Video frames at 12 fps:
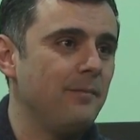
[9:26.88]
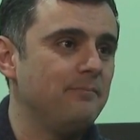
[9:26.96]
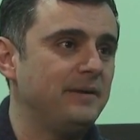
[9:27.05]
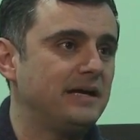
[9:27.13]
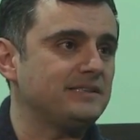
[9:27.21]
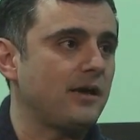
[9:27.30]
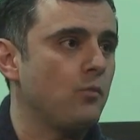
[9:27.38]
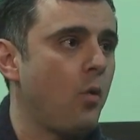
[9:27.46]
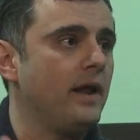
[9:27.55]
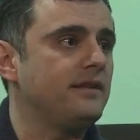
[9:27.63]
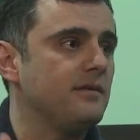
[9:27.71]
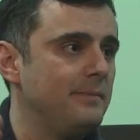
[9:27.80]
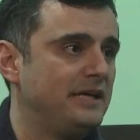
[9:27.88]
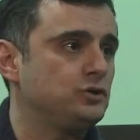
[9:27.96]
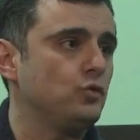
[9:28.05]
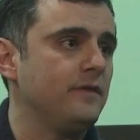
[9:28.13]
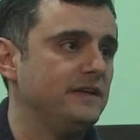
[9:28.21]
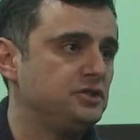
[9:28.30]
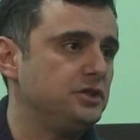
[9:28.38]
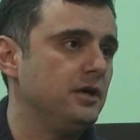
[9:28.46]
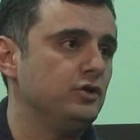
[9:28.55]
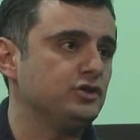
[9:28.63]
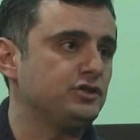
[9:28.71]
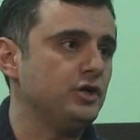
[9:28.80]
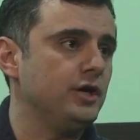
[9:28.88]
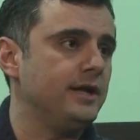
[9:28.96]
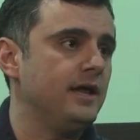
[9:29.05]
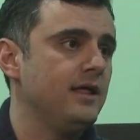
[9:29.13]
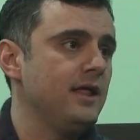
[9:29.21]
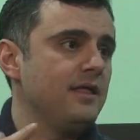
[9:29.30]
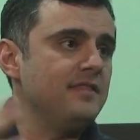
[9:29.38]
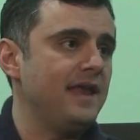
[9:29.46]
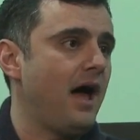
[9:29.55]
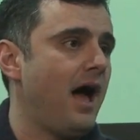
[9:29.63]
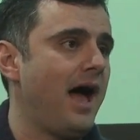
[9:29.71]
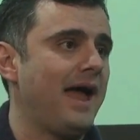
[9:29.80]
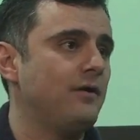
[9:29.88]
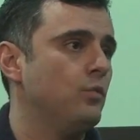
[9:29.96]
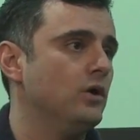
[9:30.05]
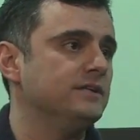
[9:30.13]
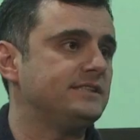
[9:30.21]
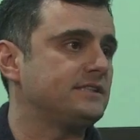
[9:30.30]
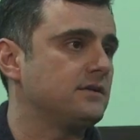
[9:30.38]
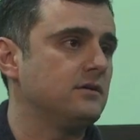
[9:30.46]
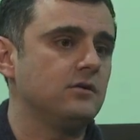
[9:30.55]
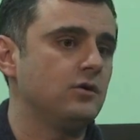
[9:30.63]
because I wanted to make sure that she understood that I was